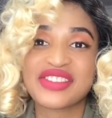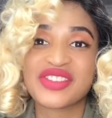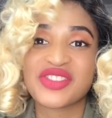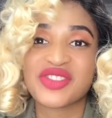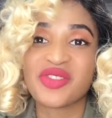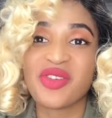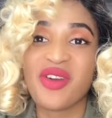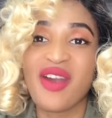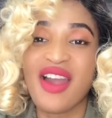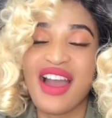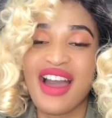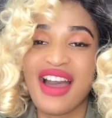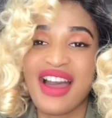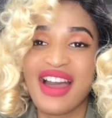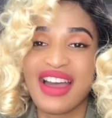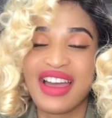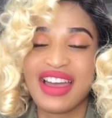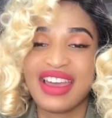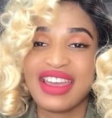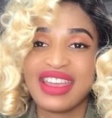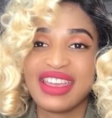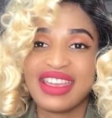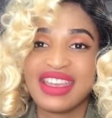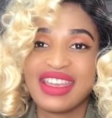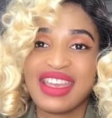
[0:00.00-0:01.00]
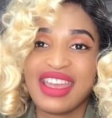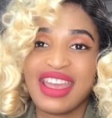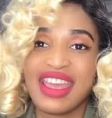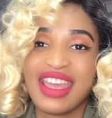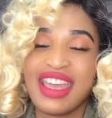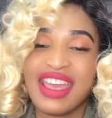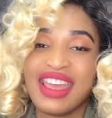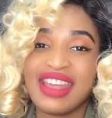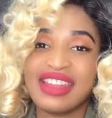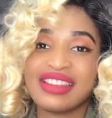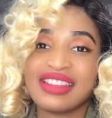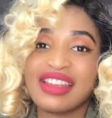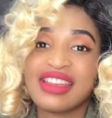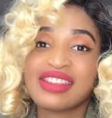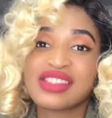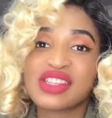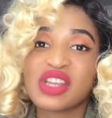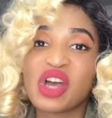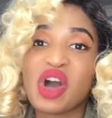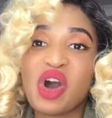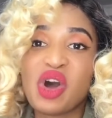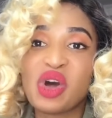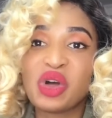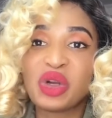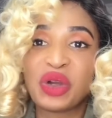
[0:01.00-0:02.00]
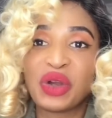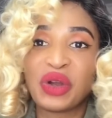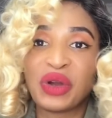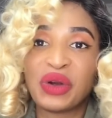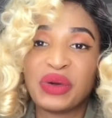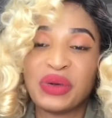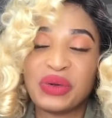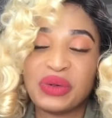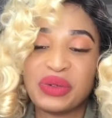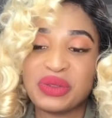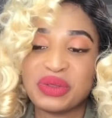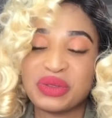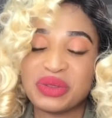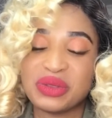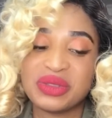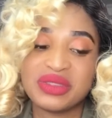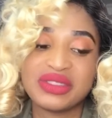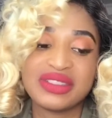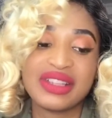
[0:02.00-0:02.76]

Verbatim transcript: dry and it's all cool